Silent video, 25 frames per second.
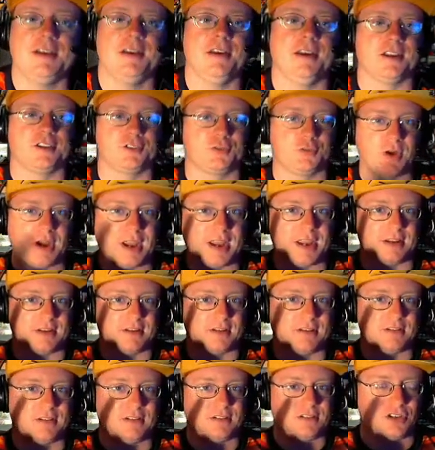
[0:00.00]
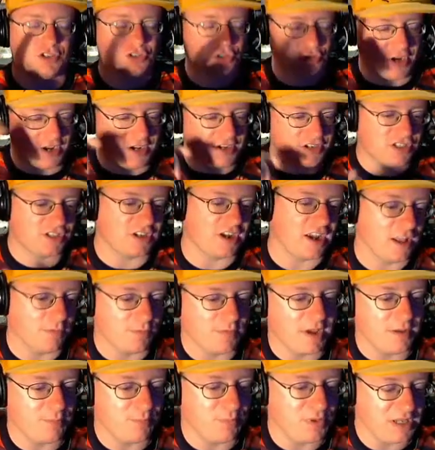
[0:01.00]
That's right. Your trainer style
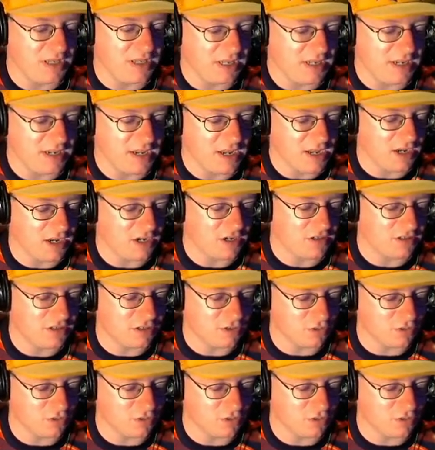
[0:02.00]
might be to do